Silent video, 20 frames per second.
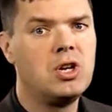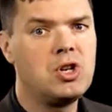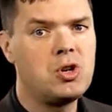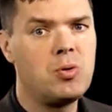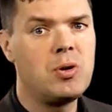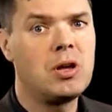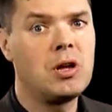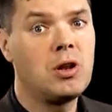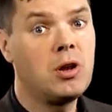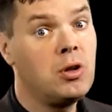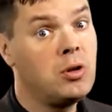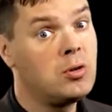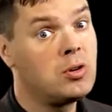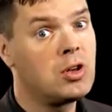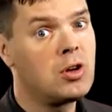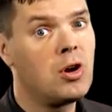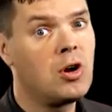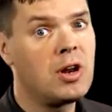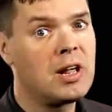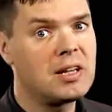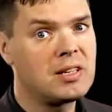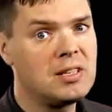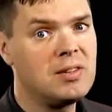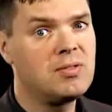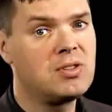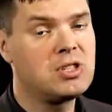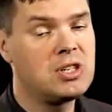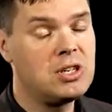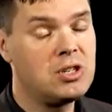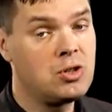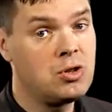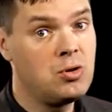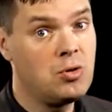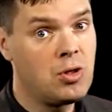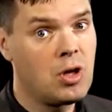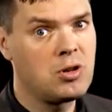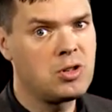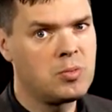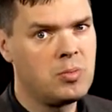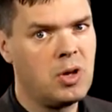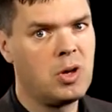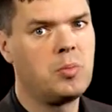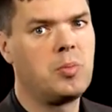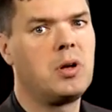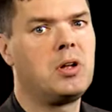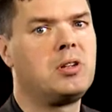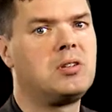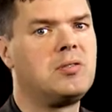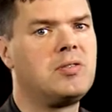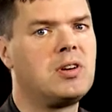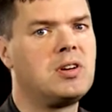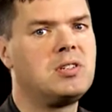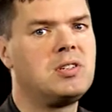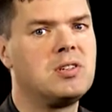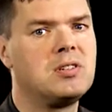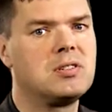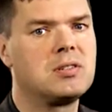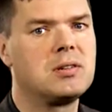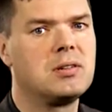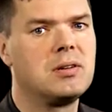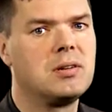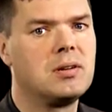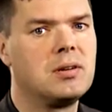to include connectivity to those mobile devices.